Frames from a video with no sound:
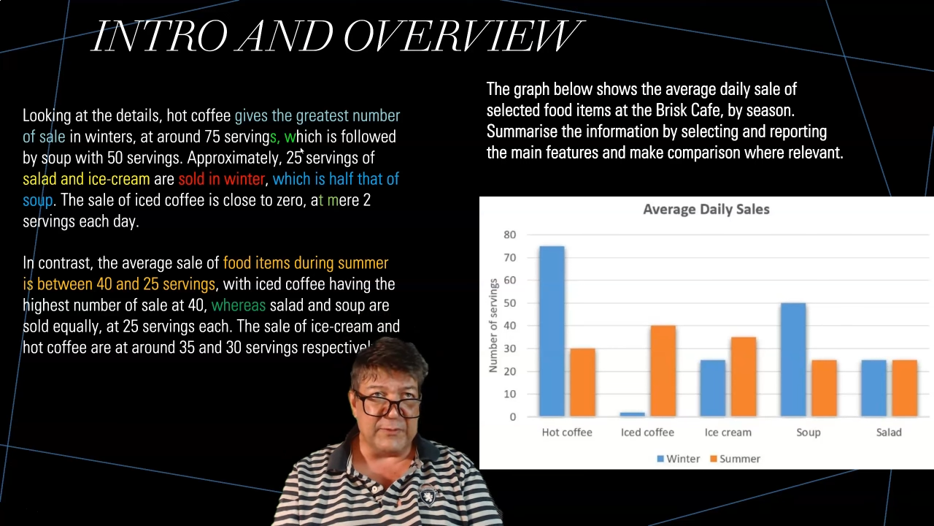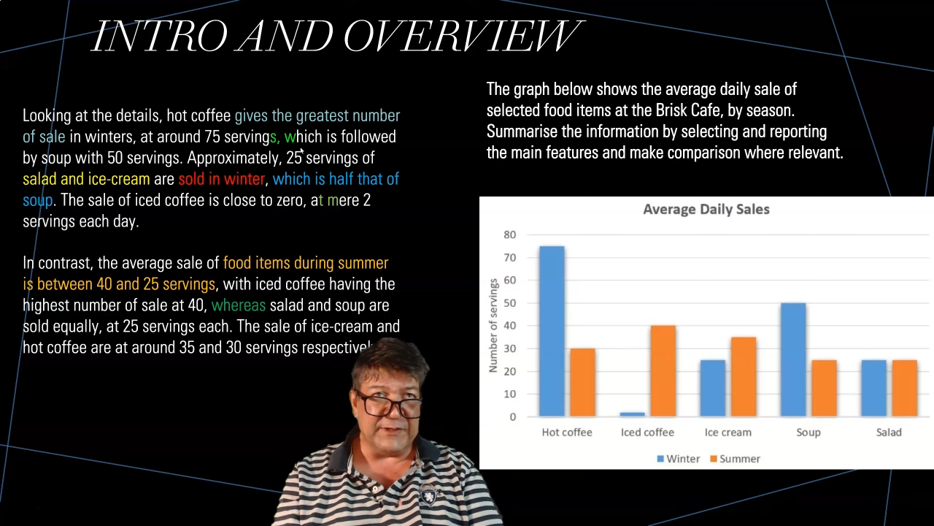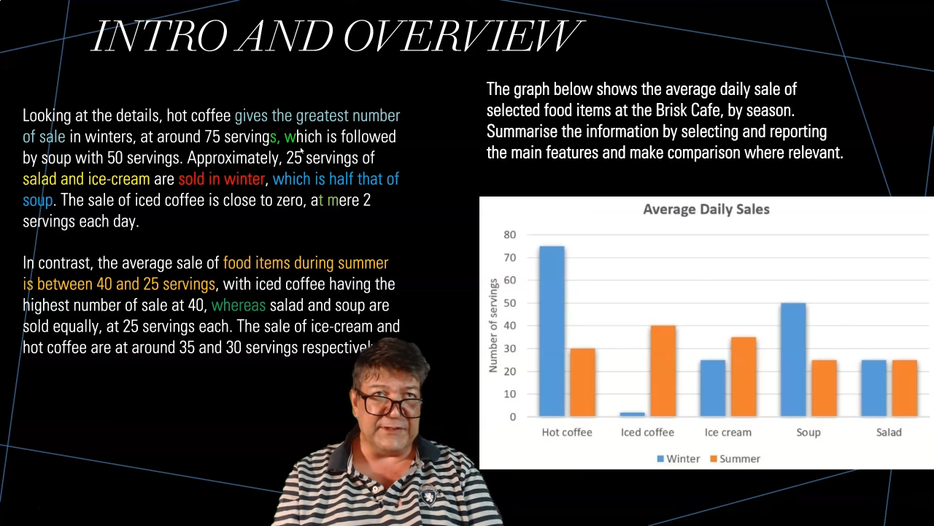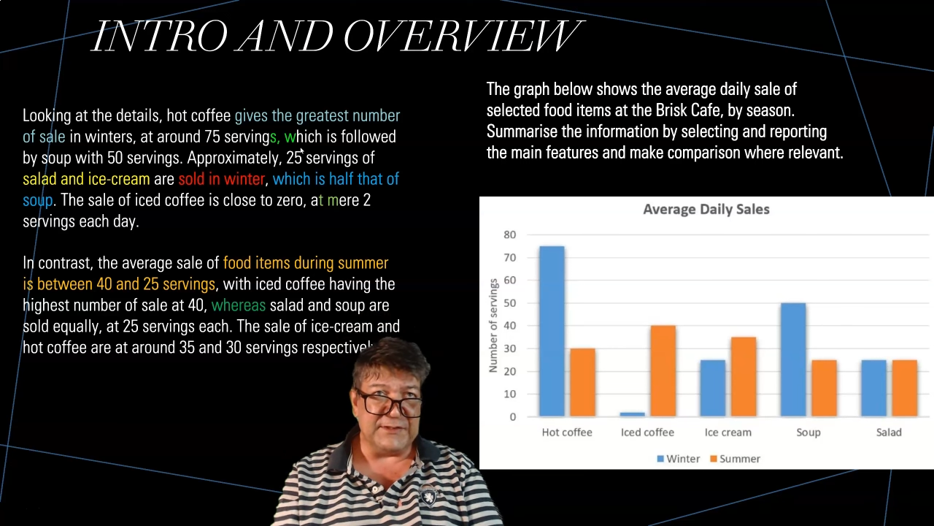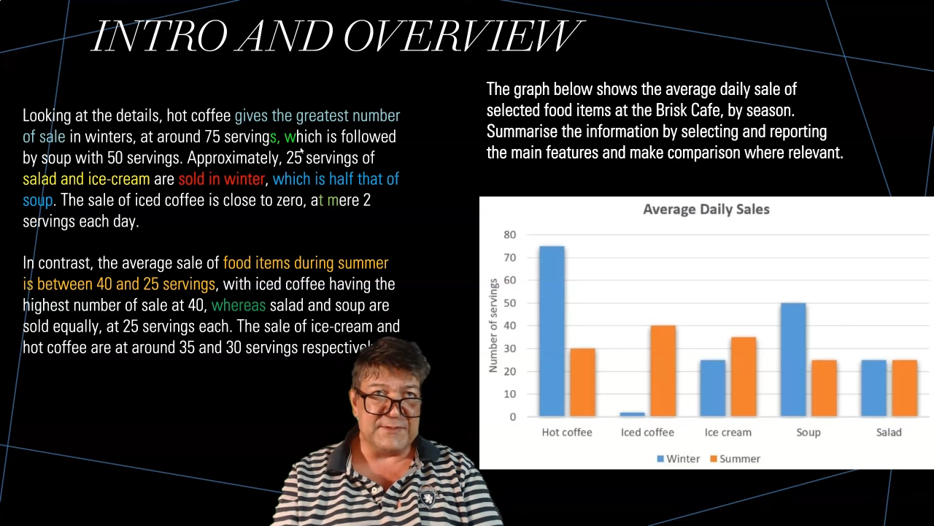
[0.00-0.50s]

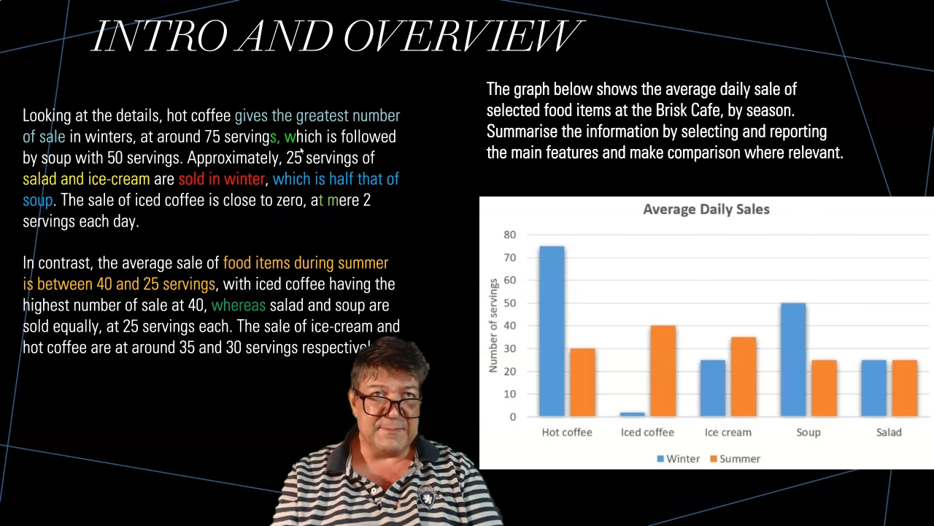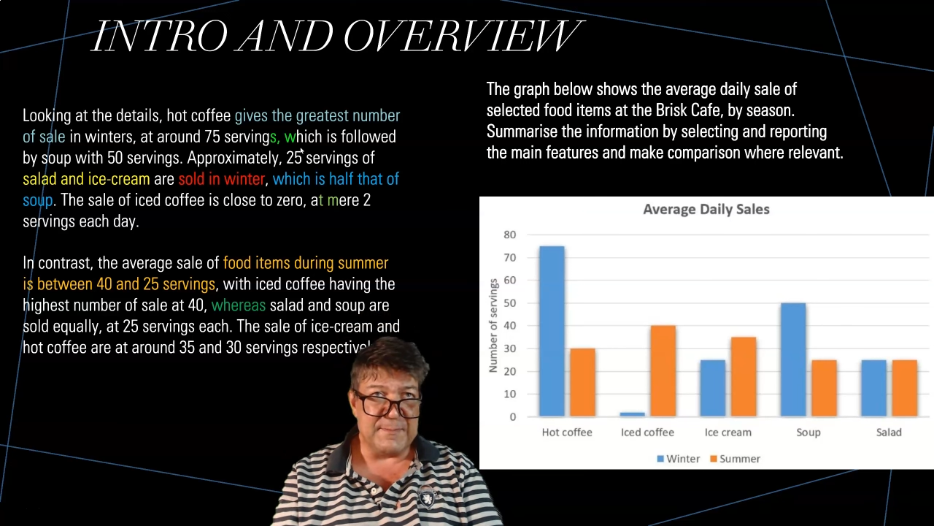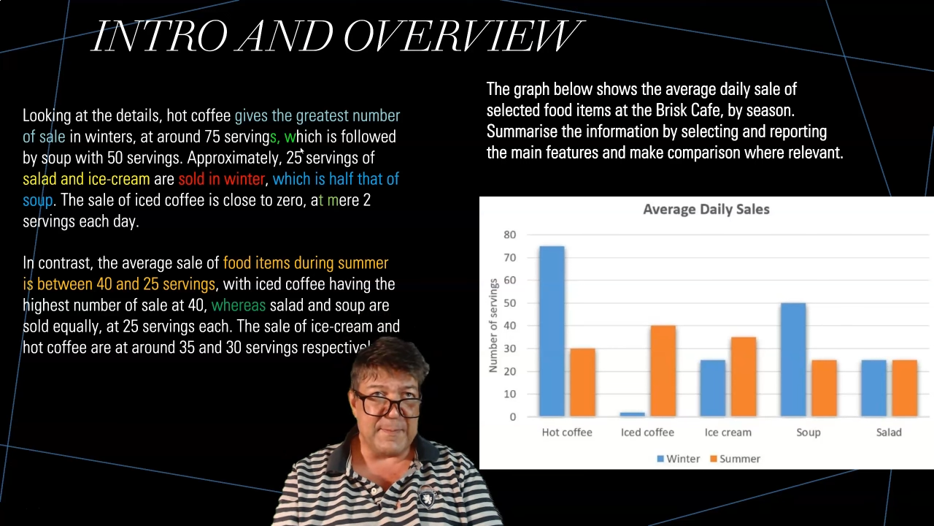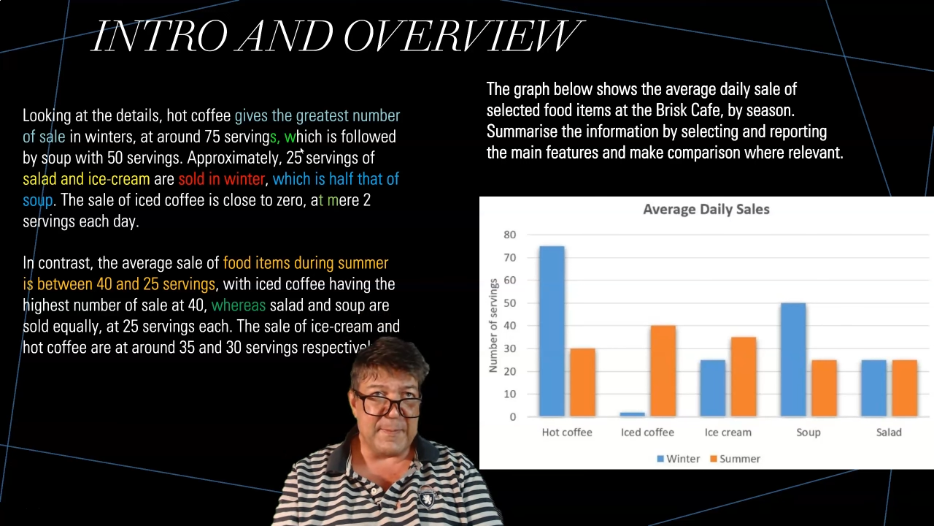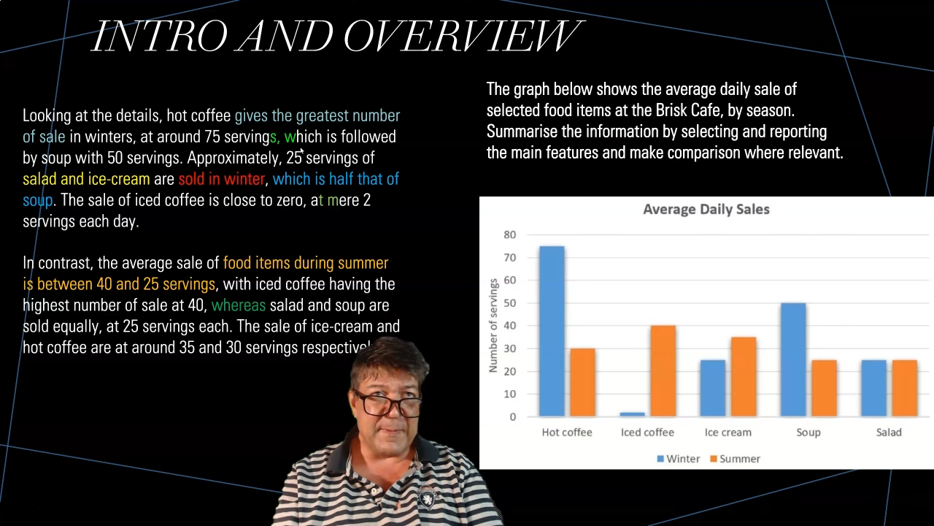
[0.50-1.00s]
reads,
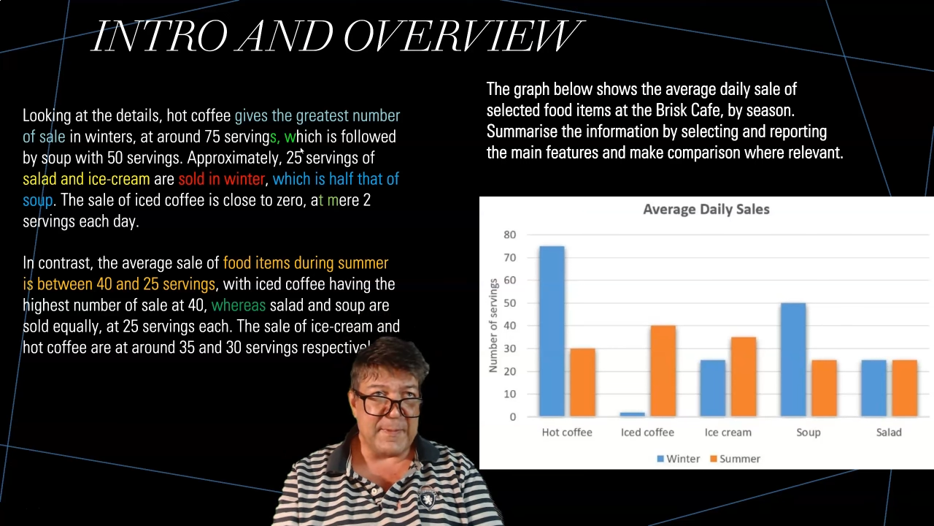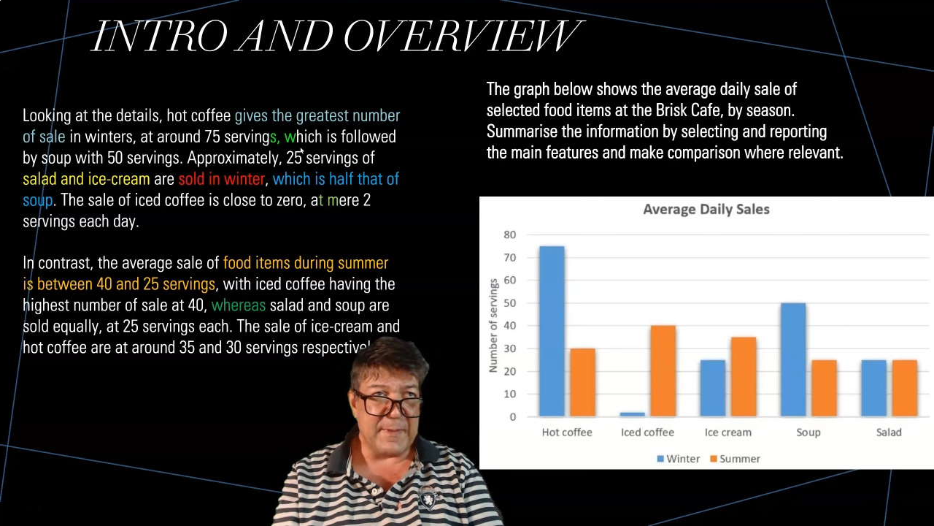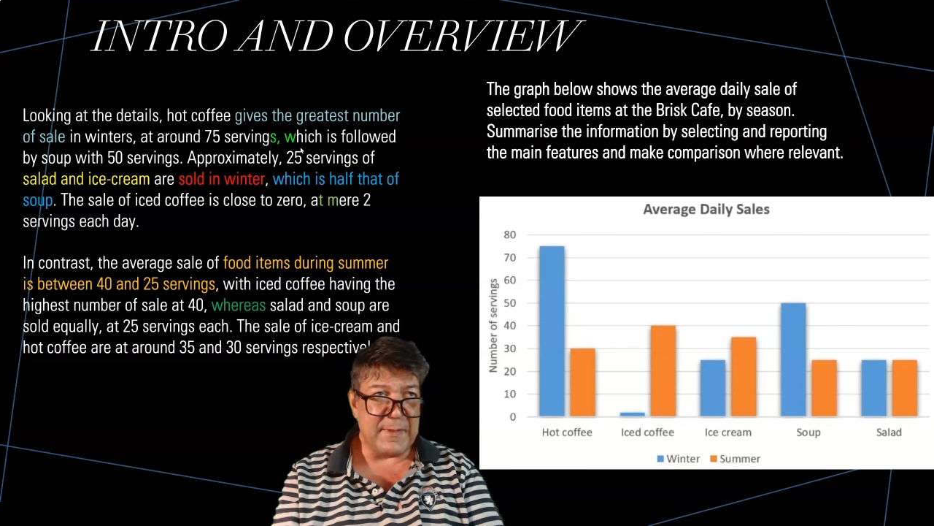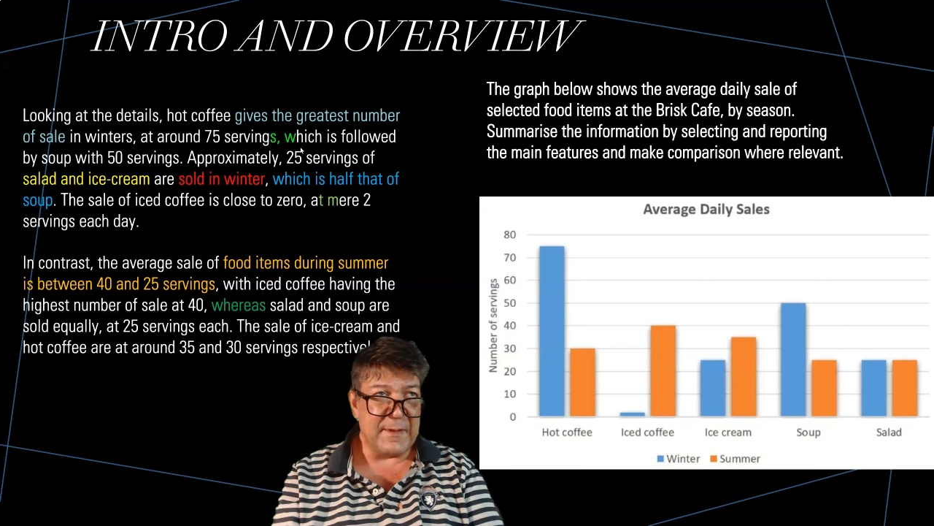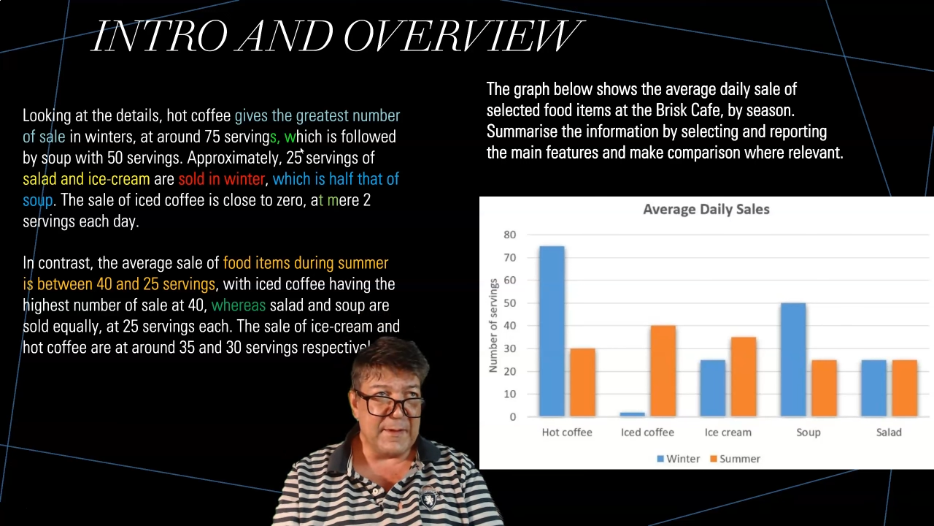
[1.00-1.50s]

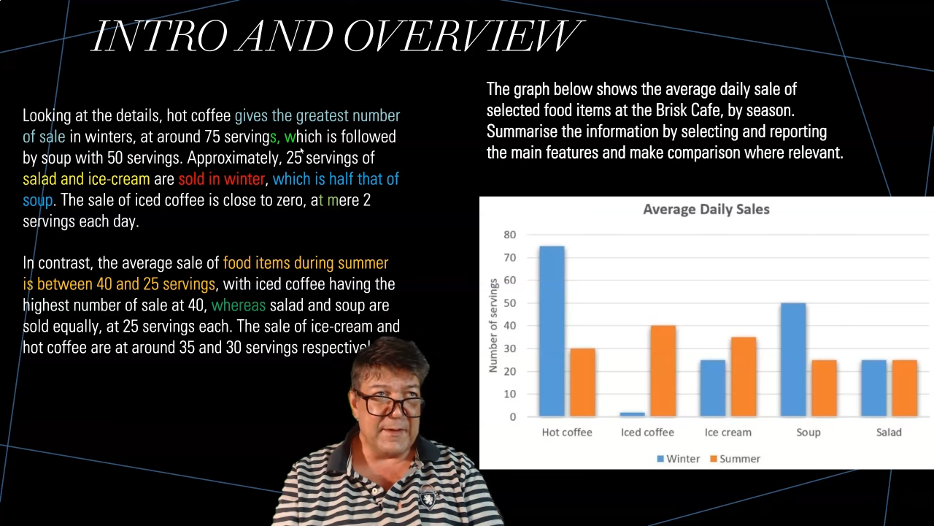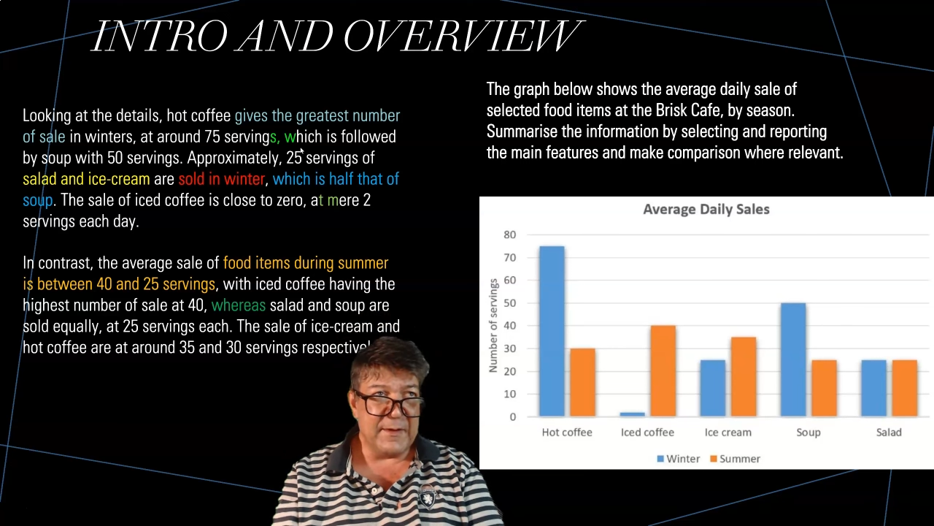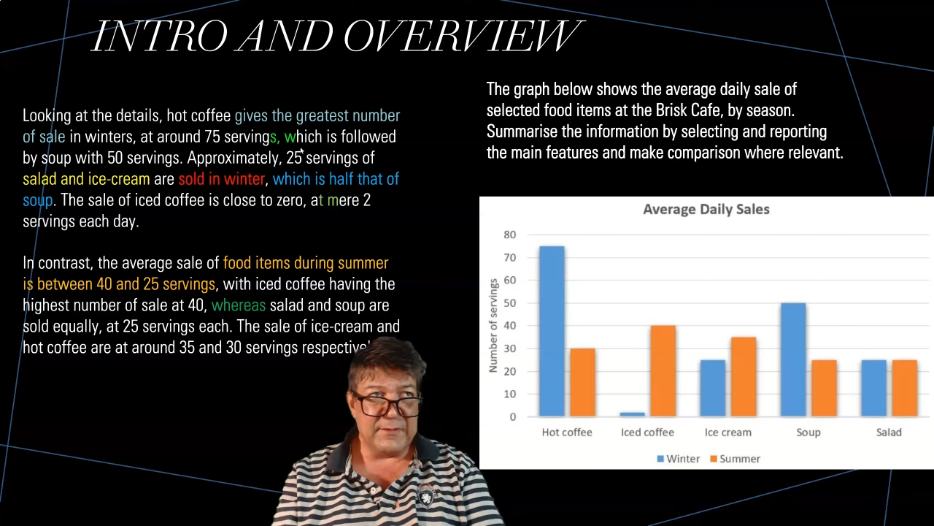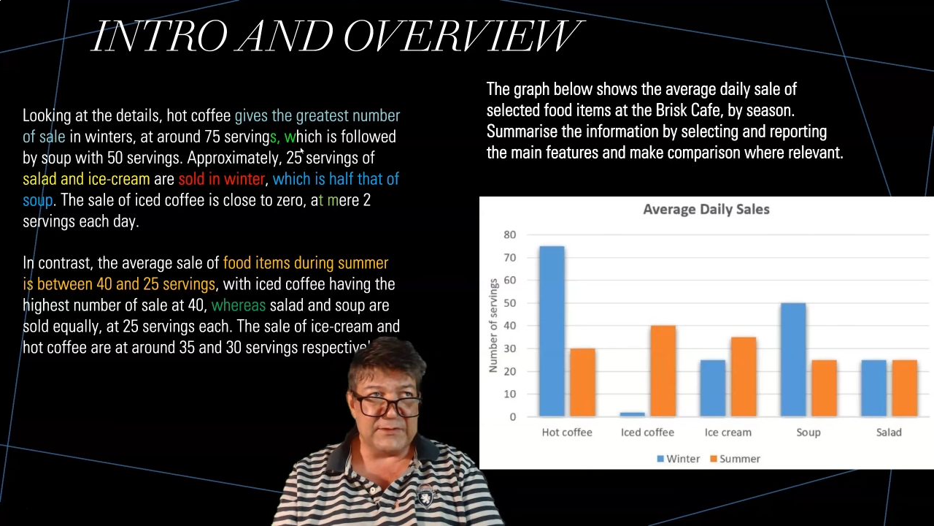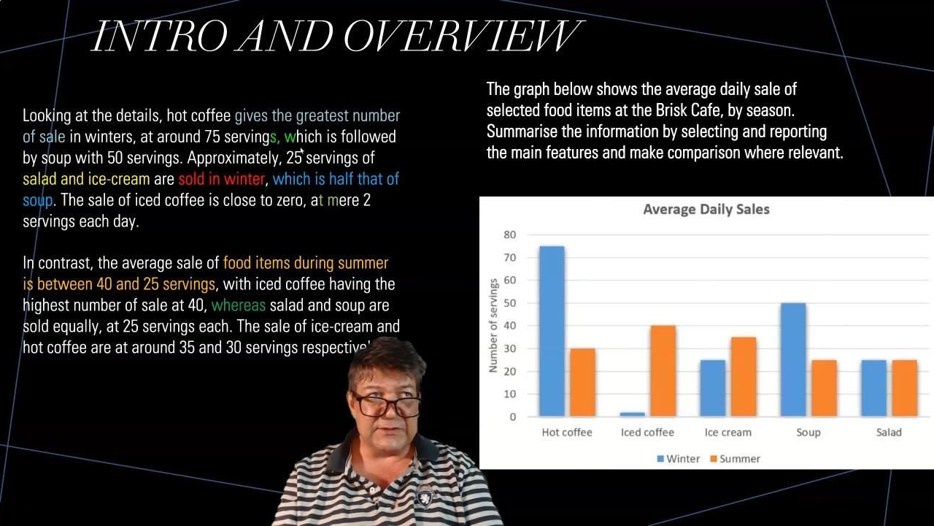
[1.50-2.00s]
which